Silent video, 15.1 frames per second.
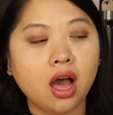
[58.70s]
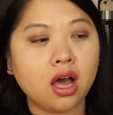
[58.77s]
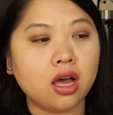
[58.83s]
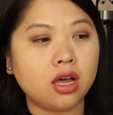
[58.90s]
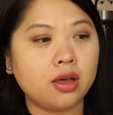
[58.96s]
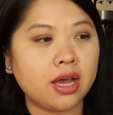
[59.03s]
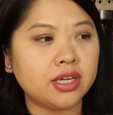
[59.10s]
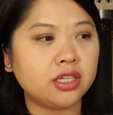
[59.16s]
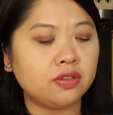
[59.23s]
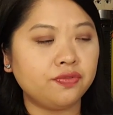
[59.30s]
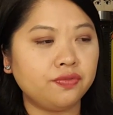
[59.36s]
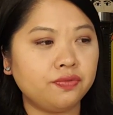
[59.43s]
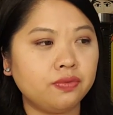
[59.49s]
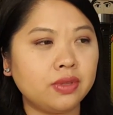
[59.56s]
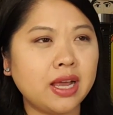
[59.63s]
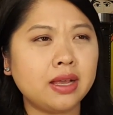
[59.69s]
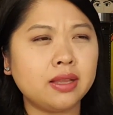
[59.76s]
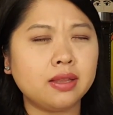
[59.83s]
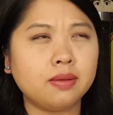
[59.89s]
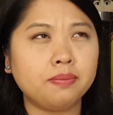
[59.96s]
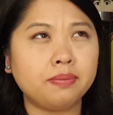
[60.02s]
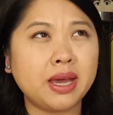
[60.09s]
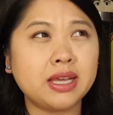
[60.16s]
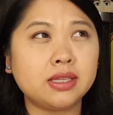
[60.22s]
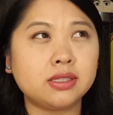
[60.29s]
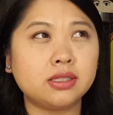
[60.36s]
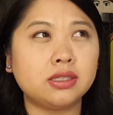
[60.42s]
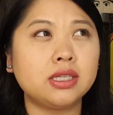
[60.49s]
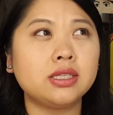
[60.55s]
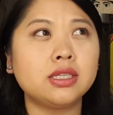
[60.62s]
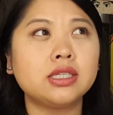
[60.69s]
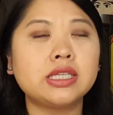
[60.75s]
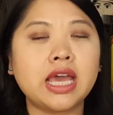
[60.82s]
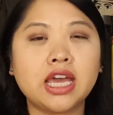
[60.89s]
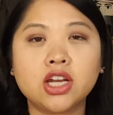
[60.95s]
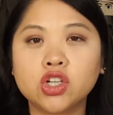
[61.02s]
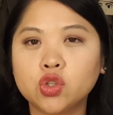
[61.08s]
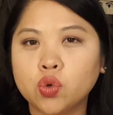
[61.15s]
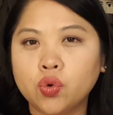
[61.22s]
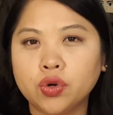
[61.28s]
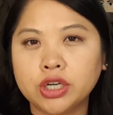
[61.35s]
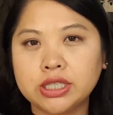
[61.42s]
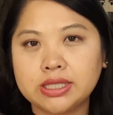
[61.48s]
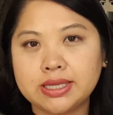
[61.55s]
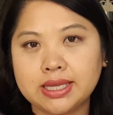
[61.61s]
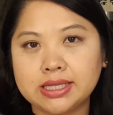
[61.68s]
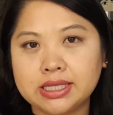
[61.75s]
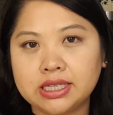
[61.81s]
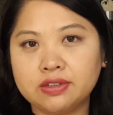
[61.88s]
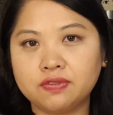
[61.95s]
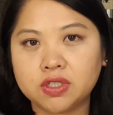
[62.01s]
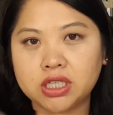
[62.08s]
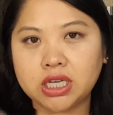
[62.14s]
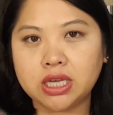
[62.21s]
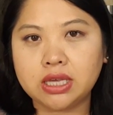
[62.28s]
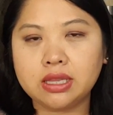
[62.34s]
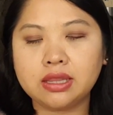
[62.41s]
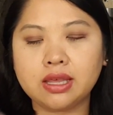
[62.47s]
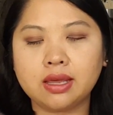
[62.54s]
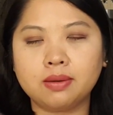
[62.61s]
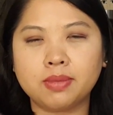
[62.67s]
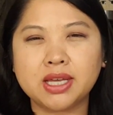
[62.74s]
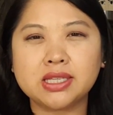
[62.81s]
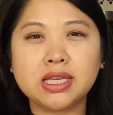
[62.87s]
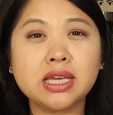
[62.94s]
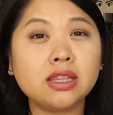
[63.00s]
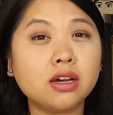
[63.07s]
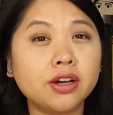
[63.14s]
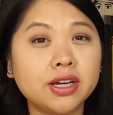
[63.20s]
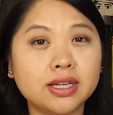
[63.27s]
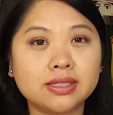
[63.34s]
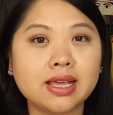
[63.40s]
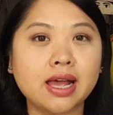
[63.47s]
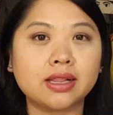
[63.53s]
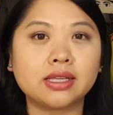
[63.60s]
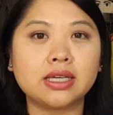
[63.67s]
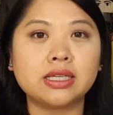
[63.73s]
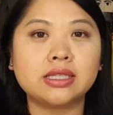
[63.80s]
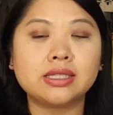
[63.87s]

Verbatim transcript: Uh, I just, not, my, this is catered towards sensitive teeth, and my teeth aren't exactly